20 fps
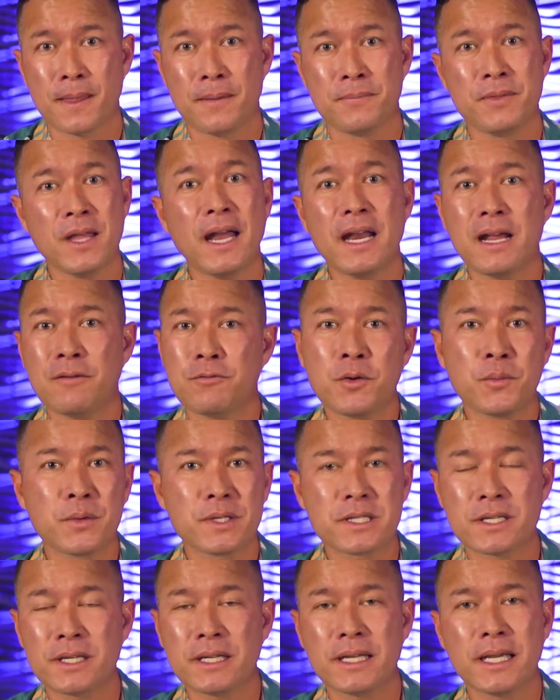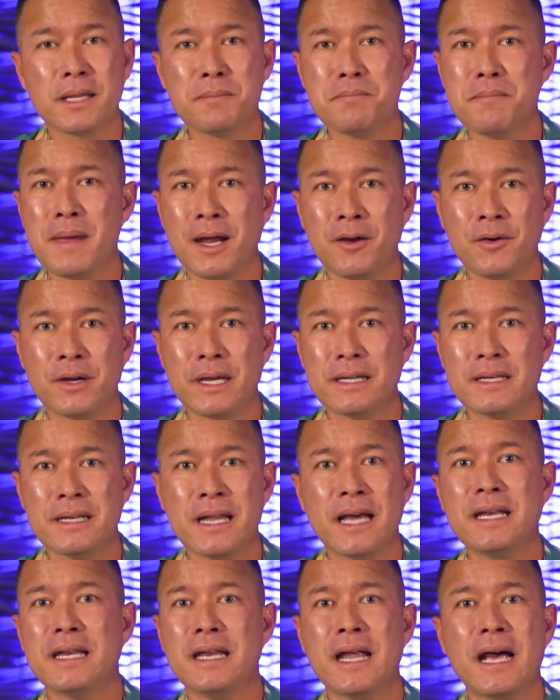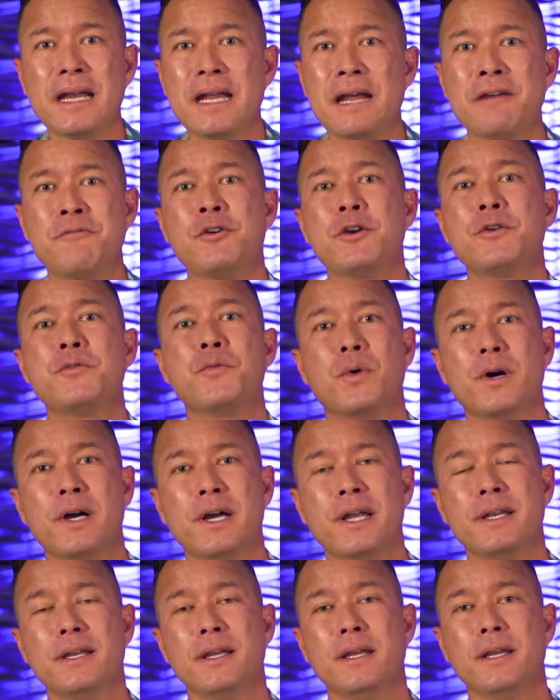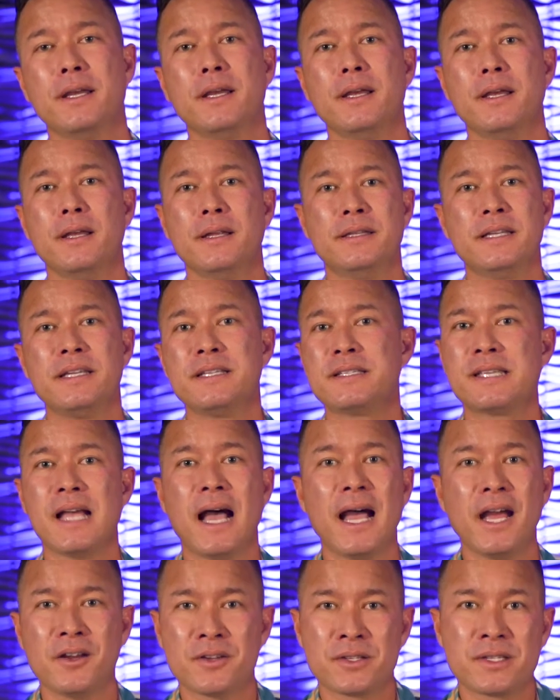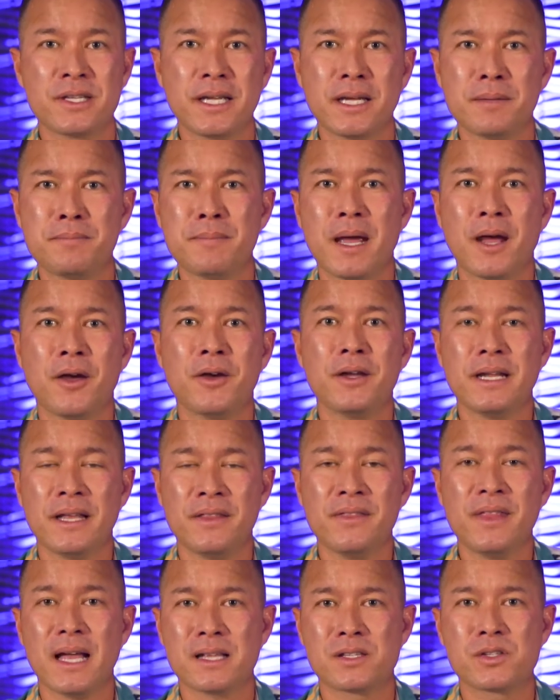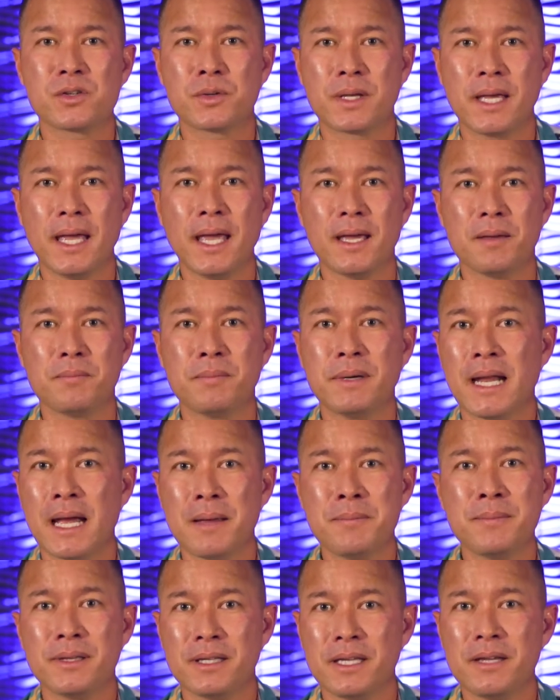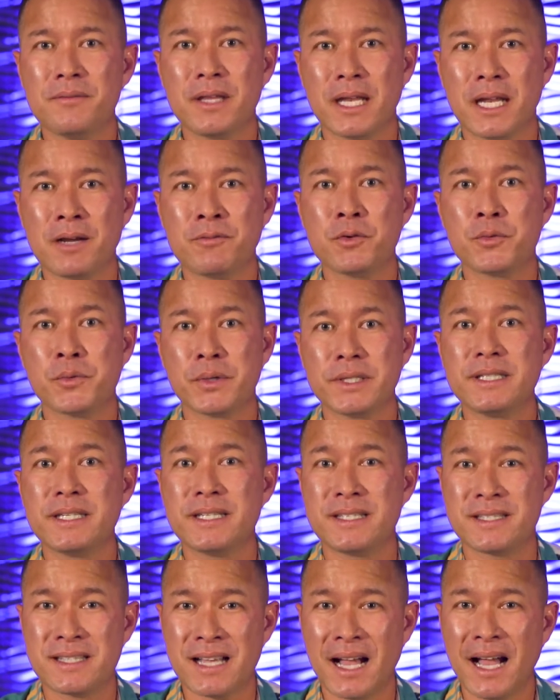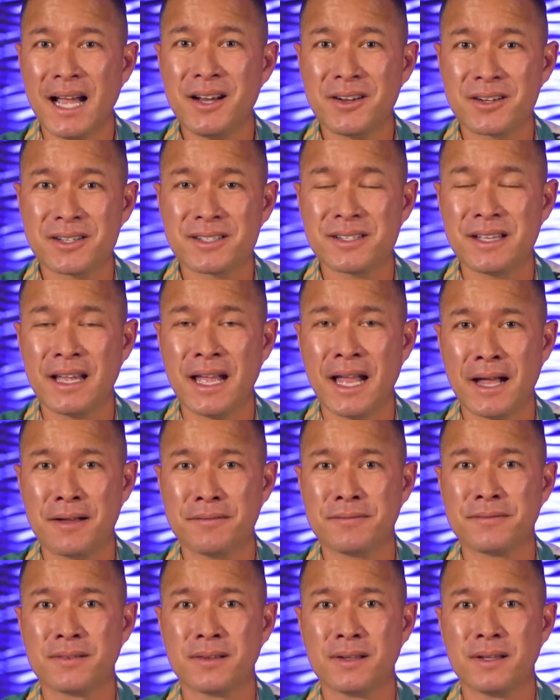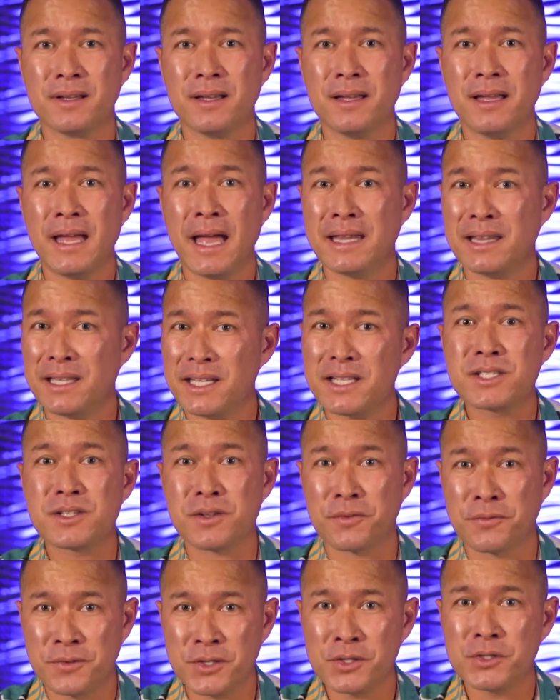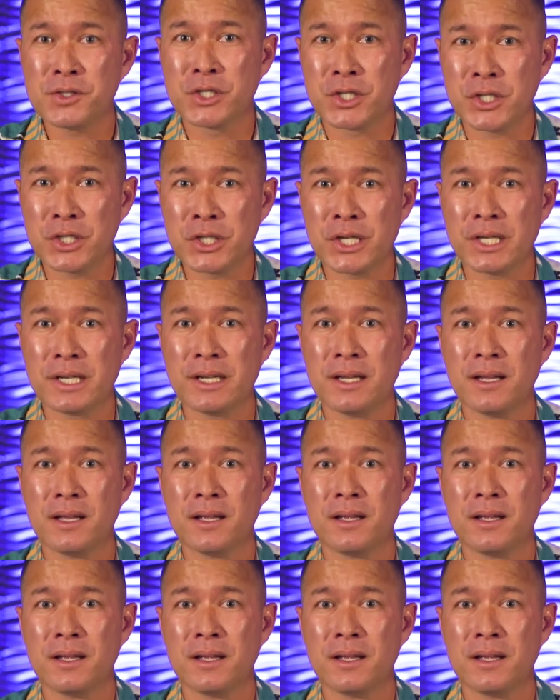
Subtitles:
Not everyone's gonna get married. Not everyone desires to get married, and that's okay. But I believe that everyone desires to have at least a few good